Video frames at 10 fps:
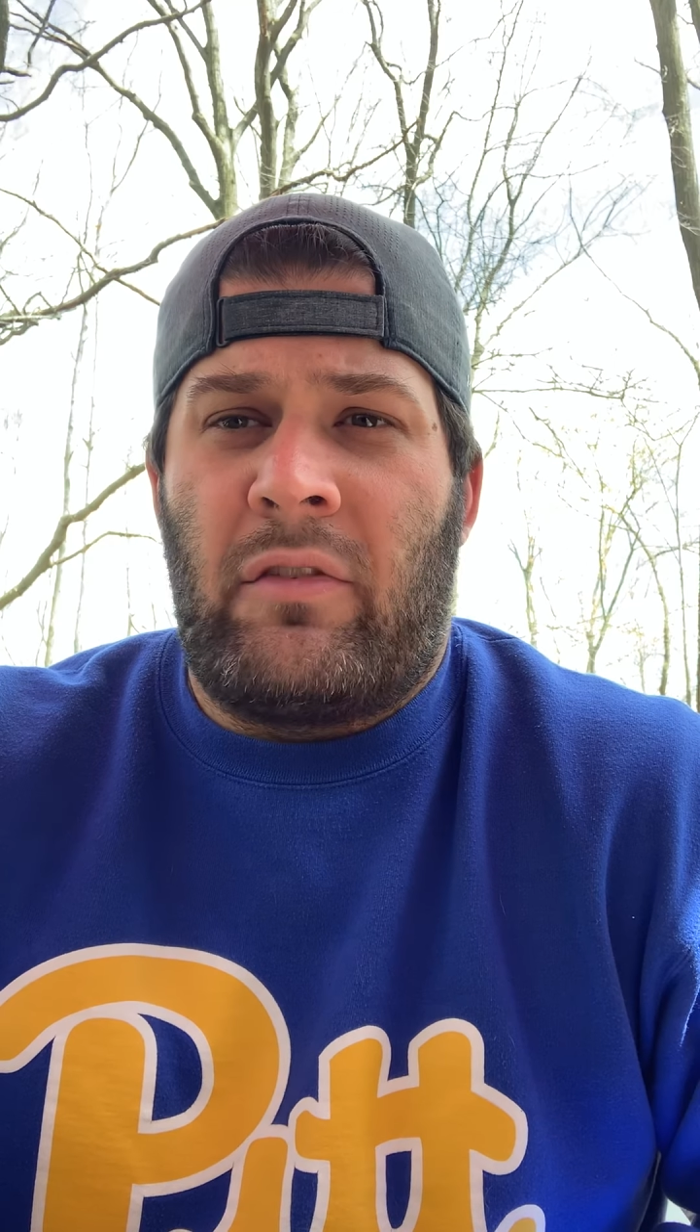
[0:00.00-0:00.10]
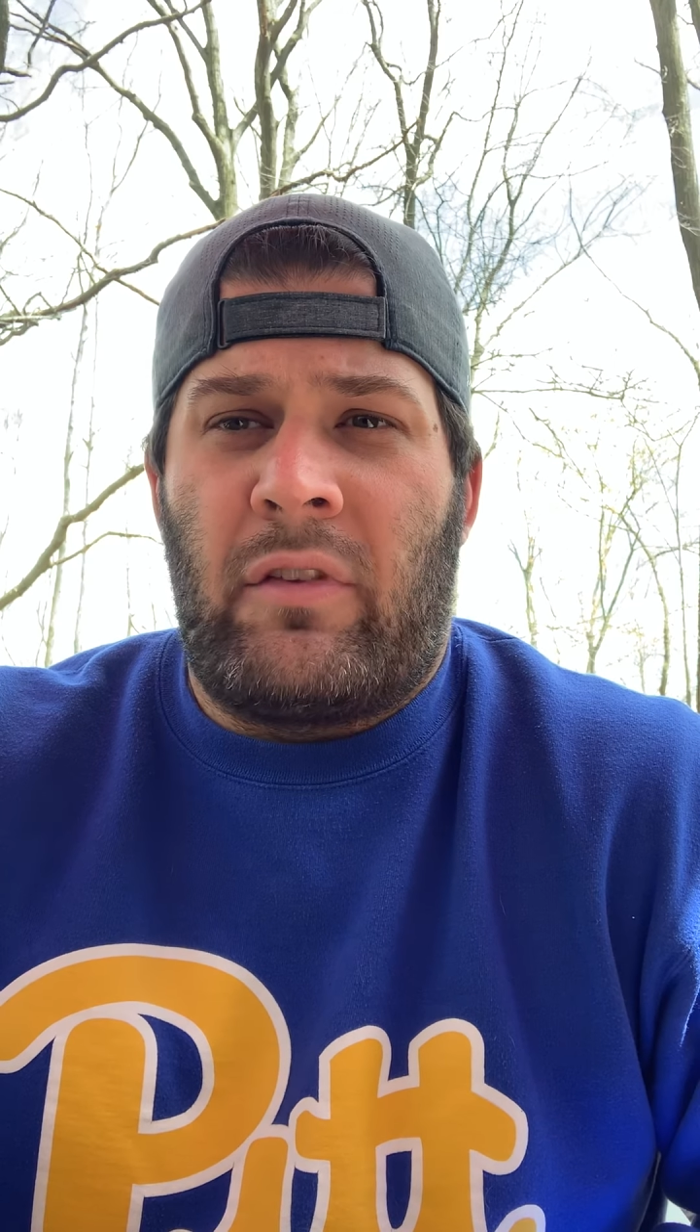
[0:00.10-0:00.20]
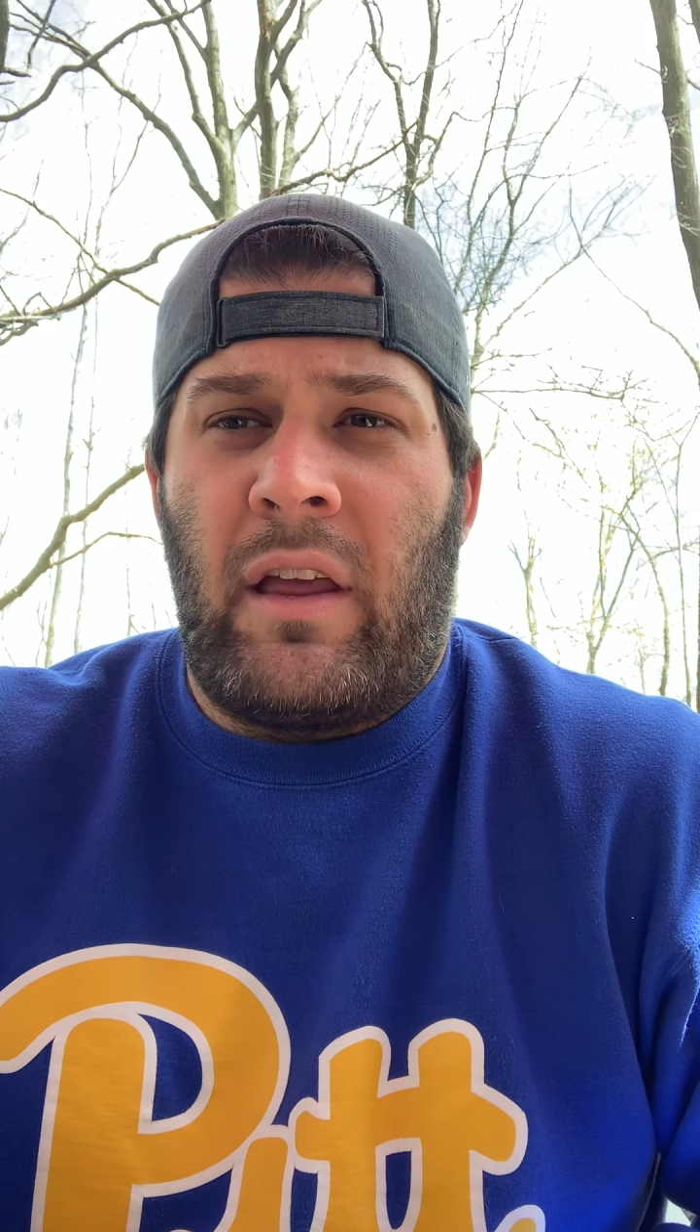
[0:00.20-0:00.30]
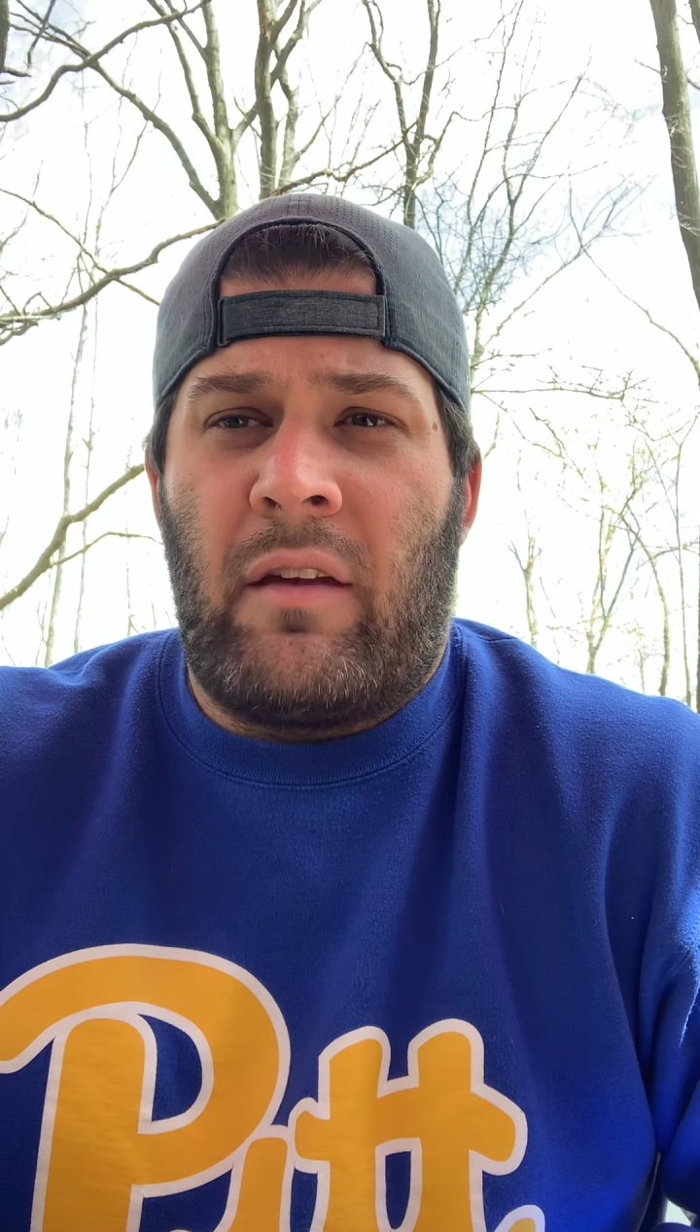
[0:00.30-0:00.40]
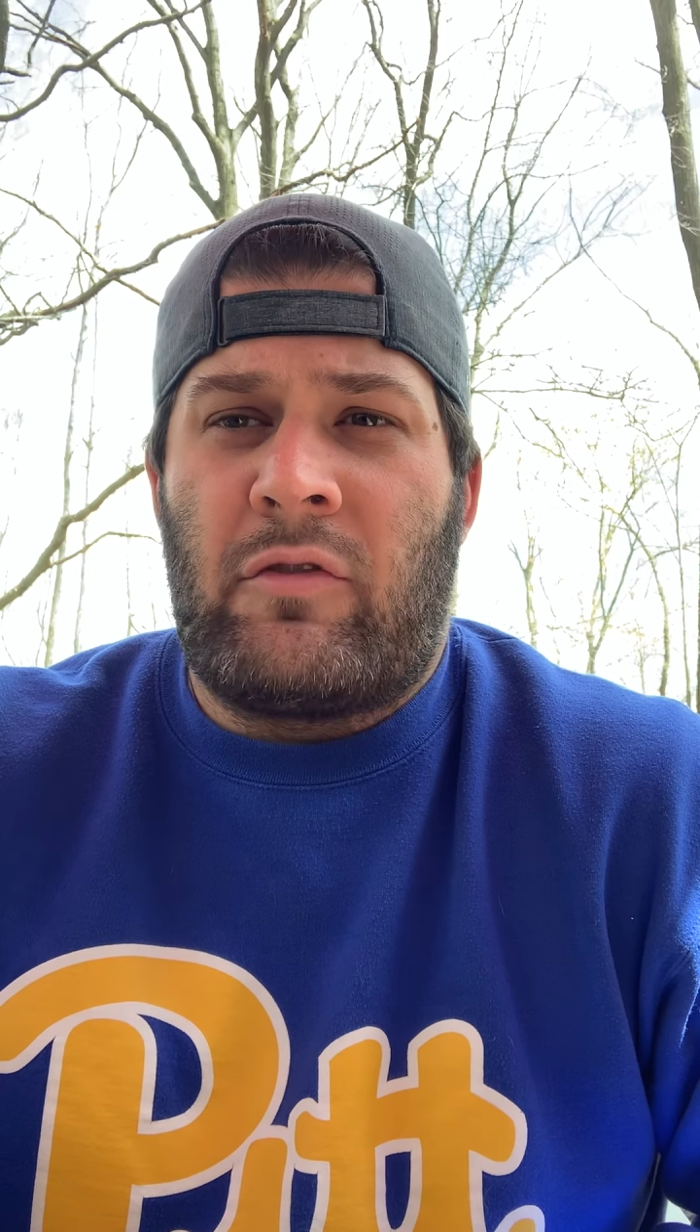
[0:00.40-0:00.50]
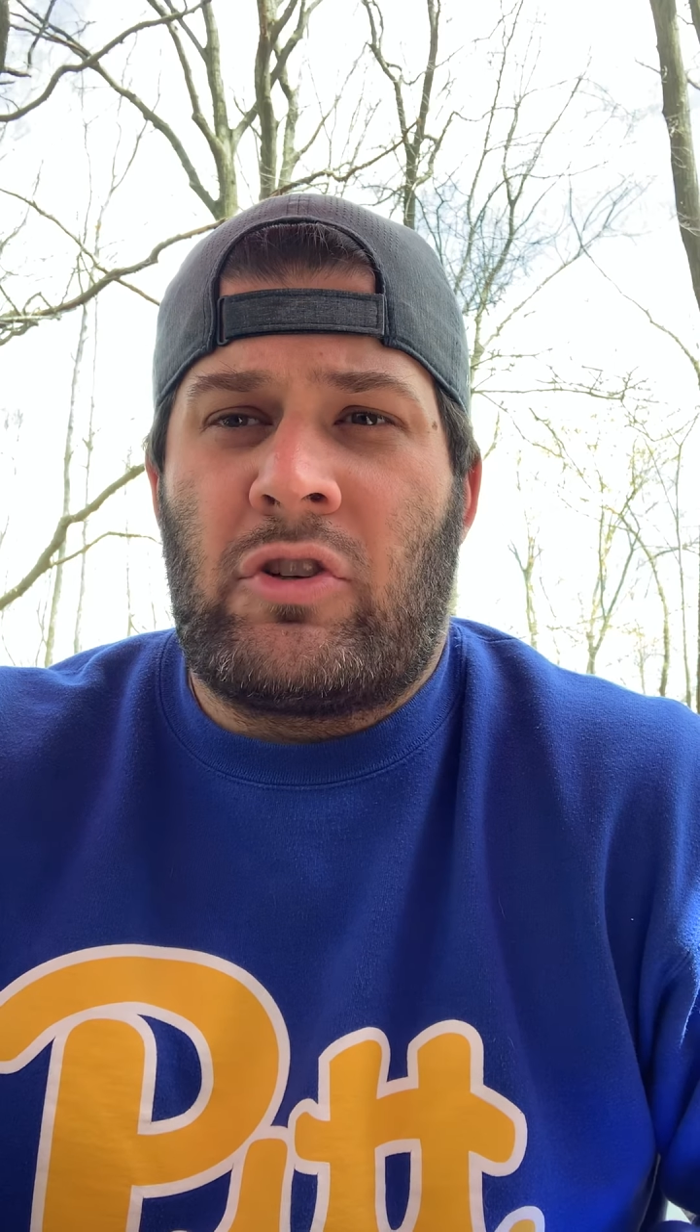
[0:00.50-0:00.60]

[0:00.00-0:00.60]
slave